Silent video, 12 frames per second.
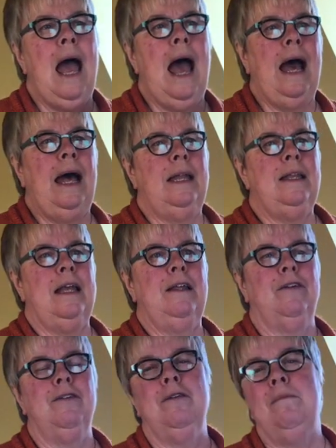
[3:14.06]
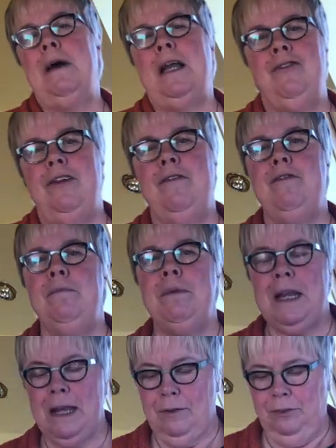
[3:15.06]
And you can imagine if you've
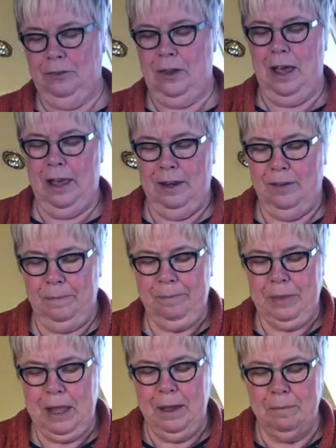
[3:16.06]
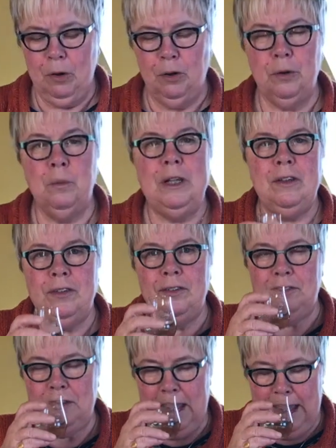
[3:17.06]
been outside on a
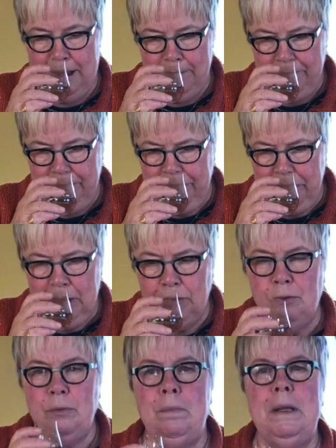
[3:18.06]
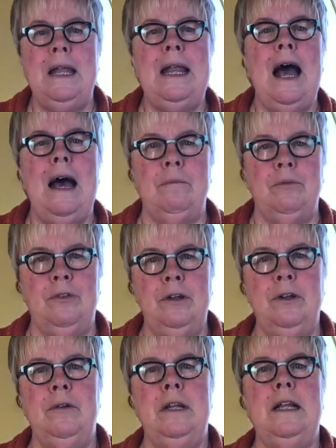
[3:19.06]
winter's day, this would be an
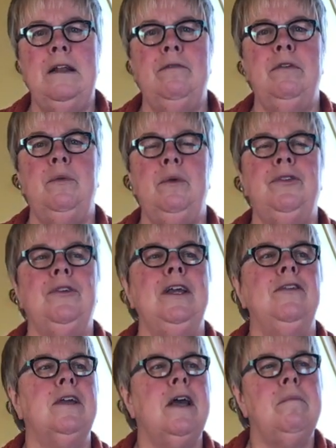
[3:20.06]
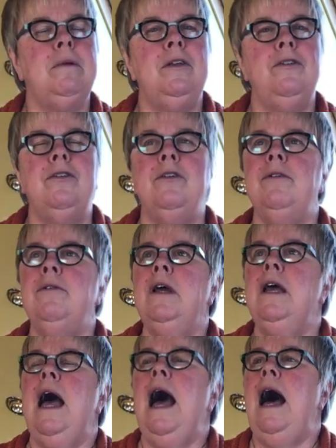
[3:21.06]
absolutely lovely whisky to come into
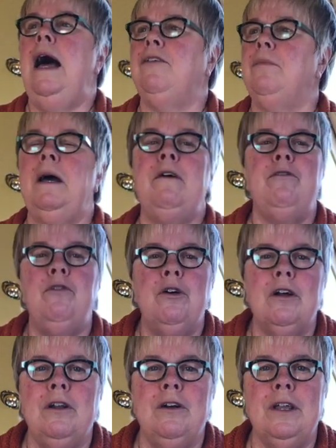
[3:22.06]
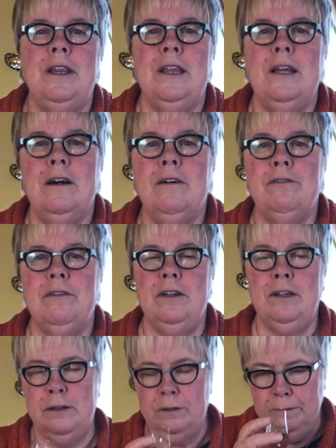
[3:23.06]
at about 4 o'clock in the
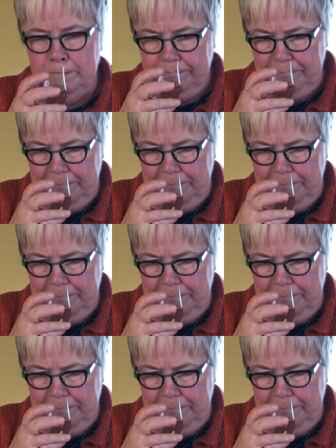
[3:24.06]
afternoon.